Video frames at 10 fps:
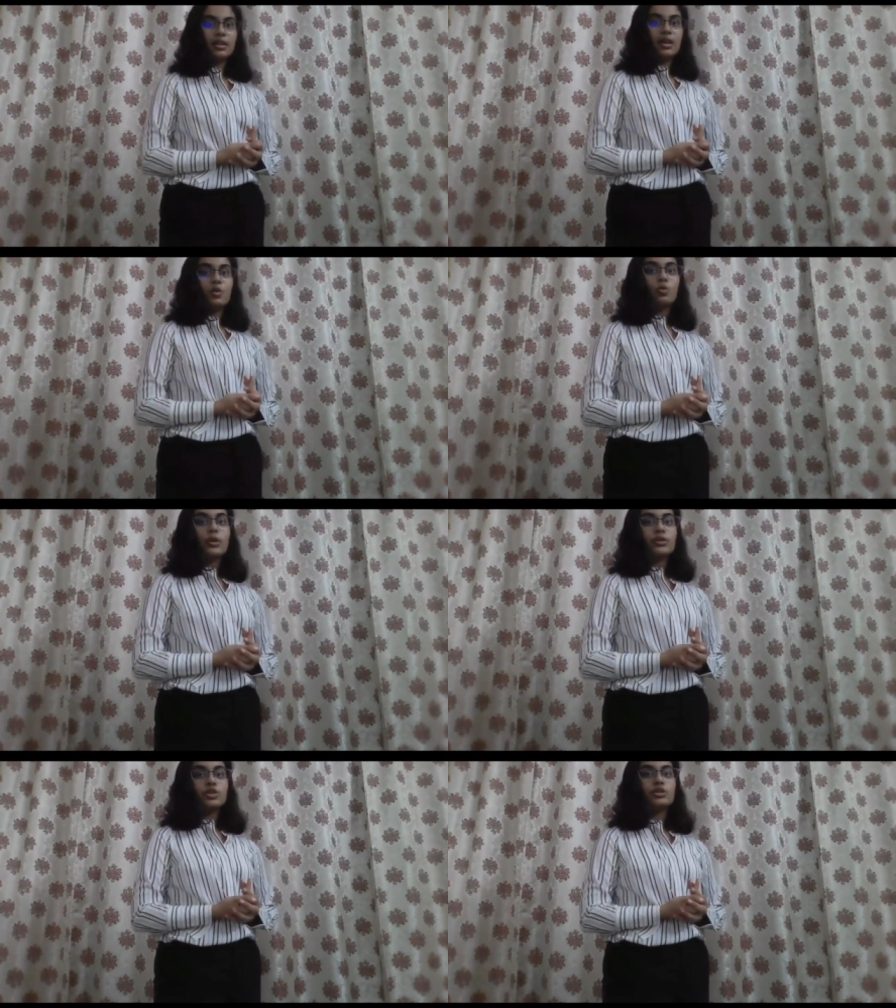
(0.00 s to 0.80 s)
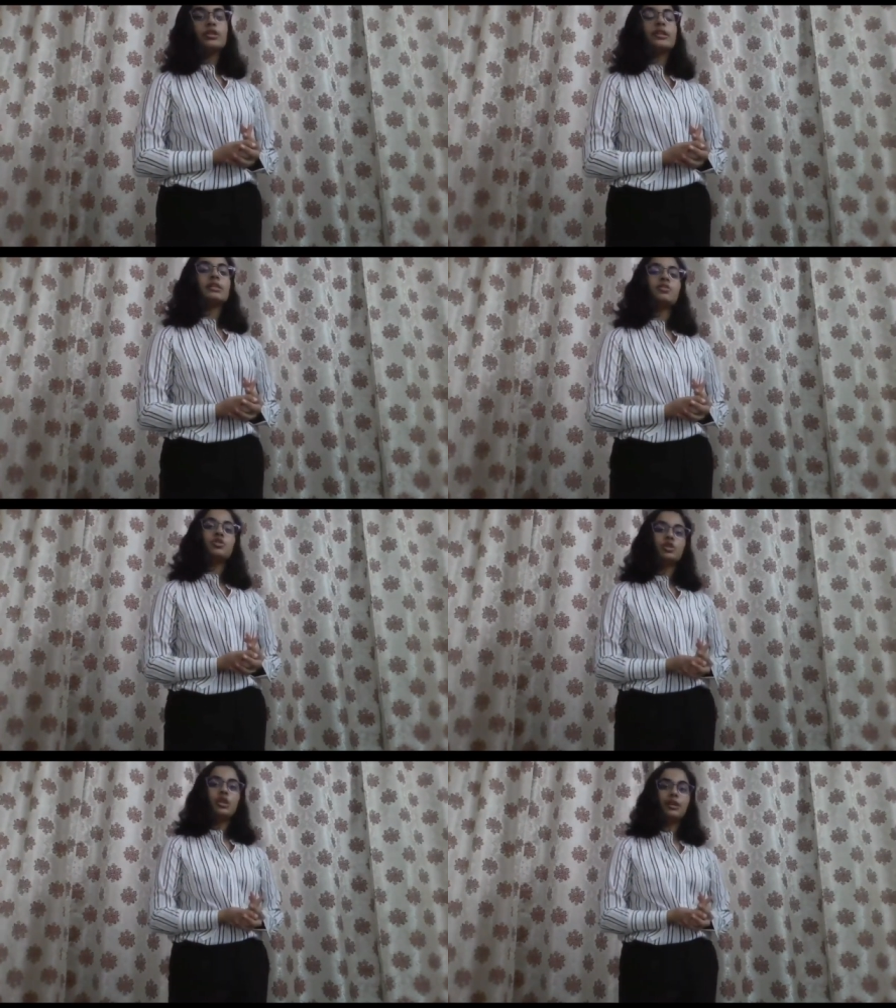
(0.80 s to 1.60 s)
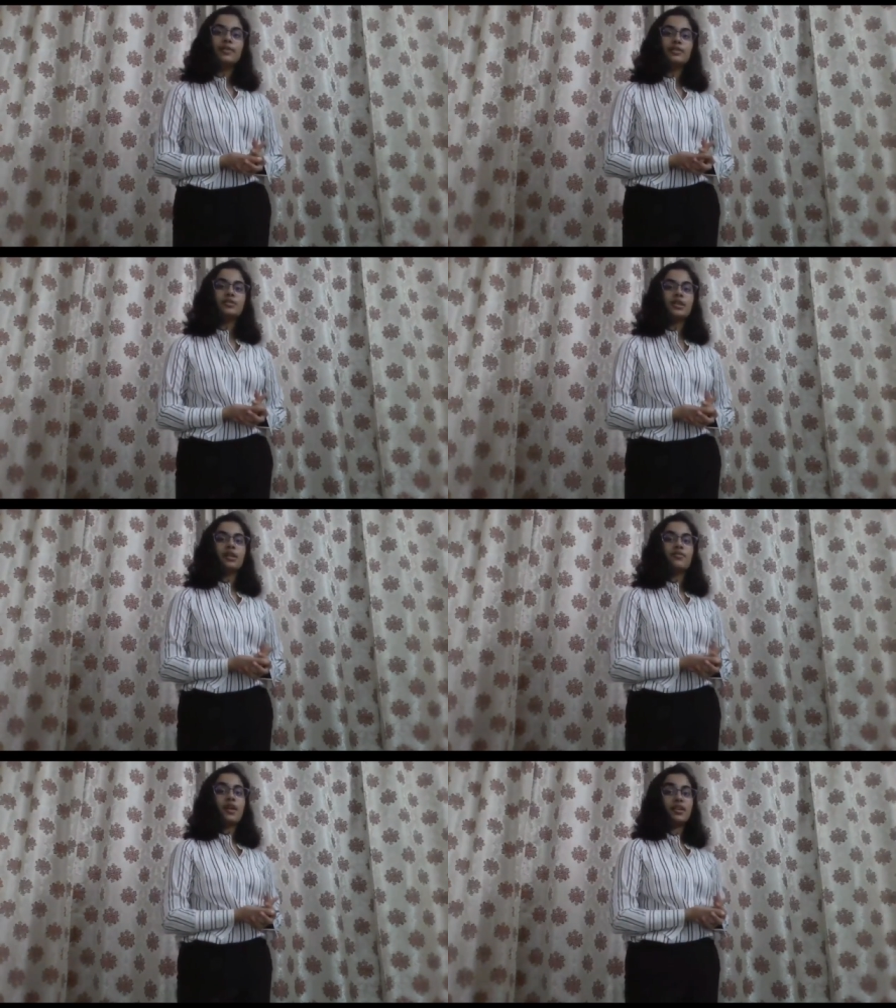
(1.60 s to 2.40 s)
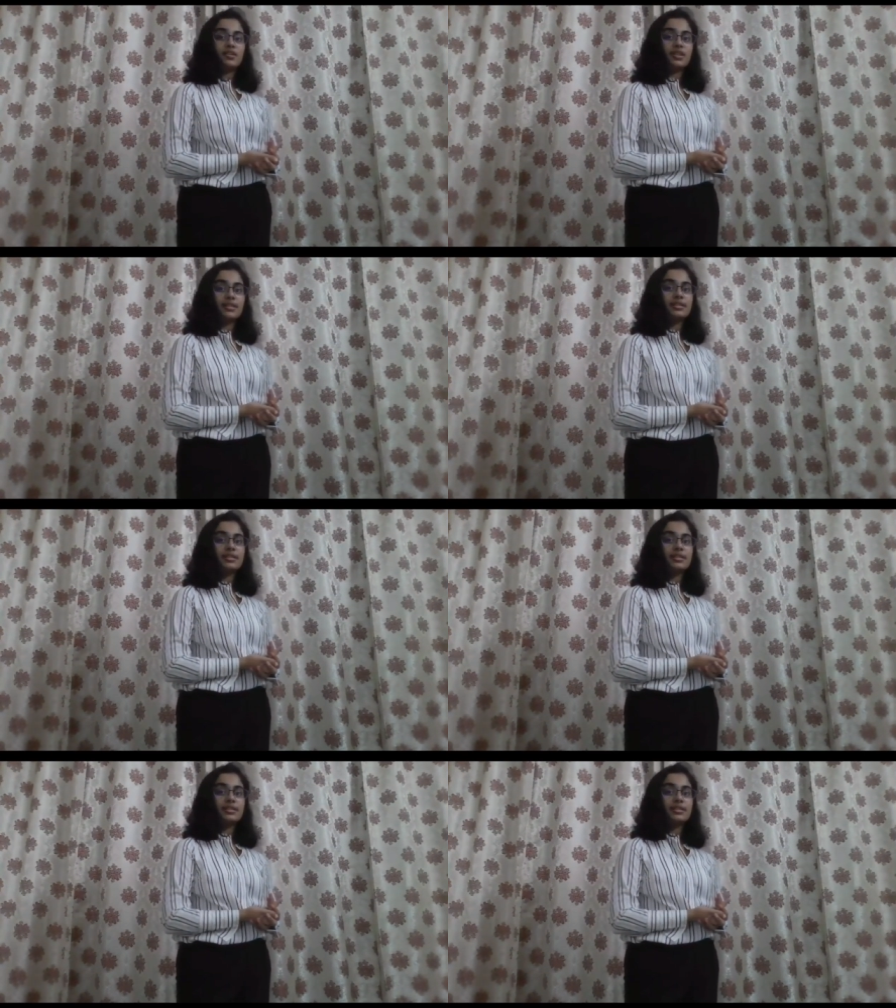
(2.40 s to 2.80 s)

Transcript: which detects your sugar levels using infrared rays.